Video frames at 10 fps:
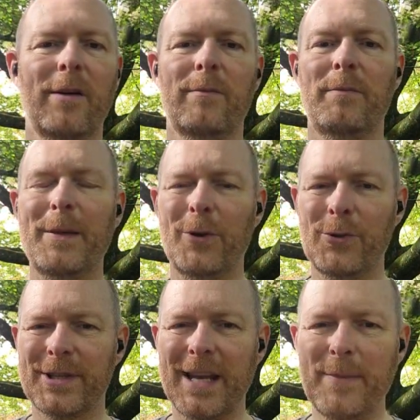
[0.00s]
People who
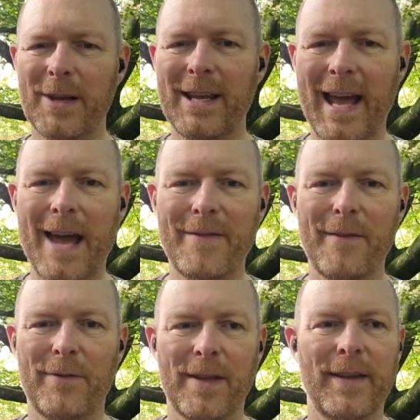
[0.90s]
seemingly have
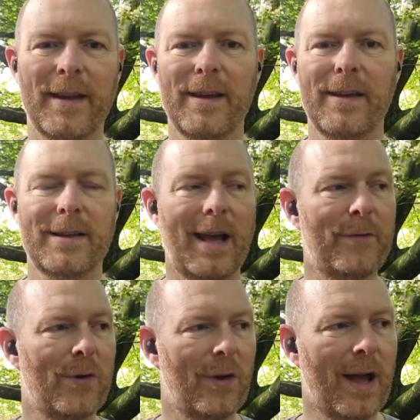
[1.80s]
everything, have
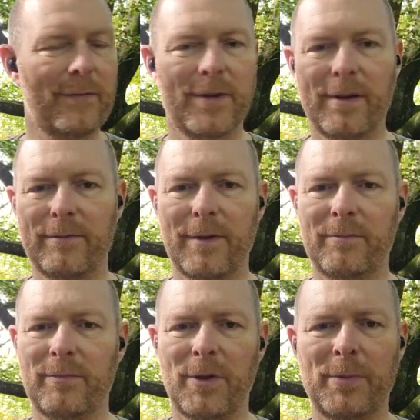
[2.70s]
the
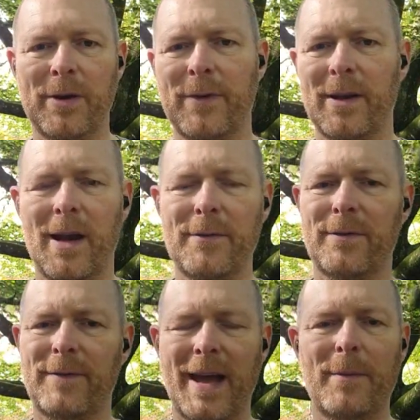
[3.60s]
perfect life,
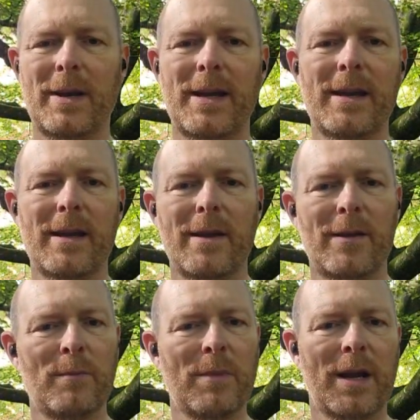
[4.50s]
the family,
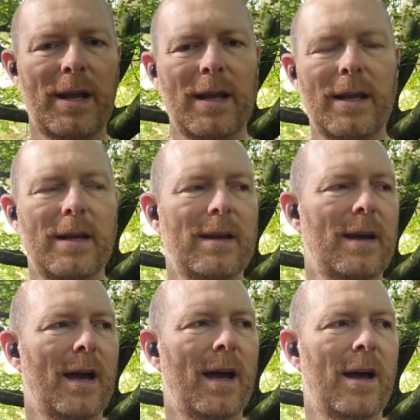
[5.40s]
the money,
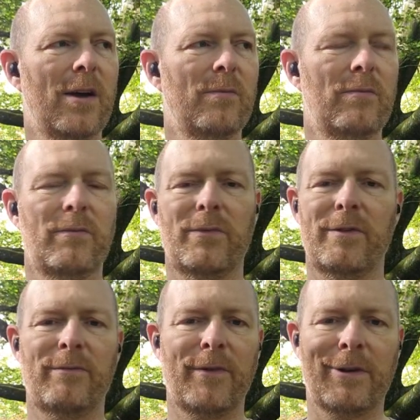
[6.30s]

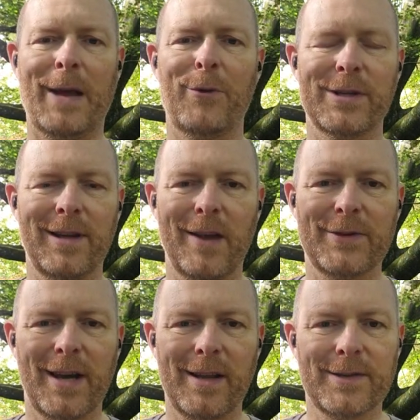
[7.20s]
the glamorous
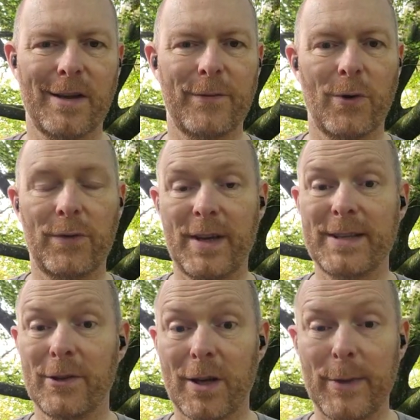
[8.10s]
lifestyle, and so forth, and they
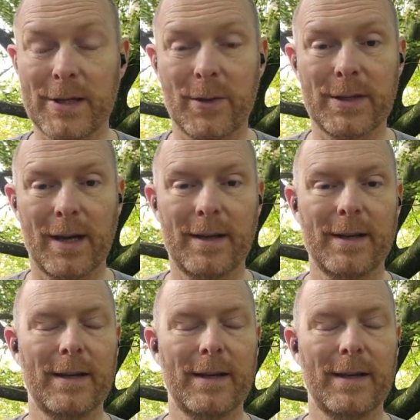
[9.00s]
still commit suicide.